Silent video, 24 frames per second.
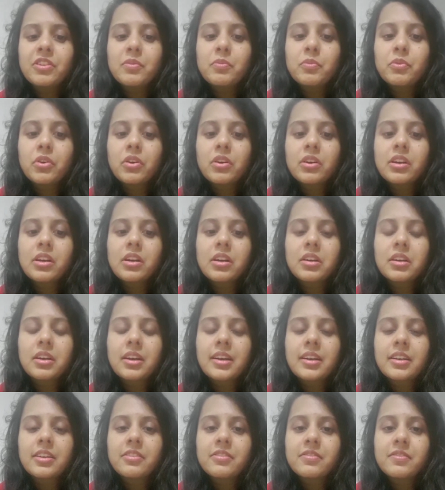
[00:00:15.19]
the
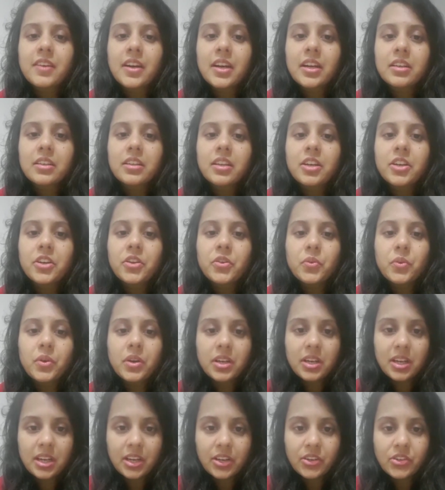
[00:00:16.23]
product and the fact that you
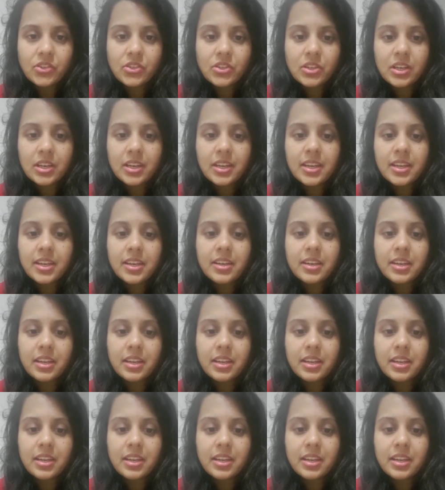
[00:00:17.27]
are actually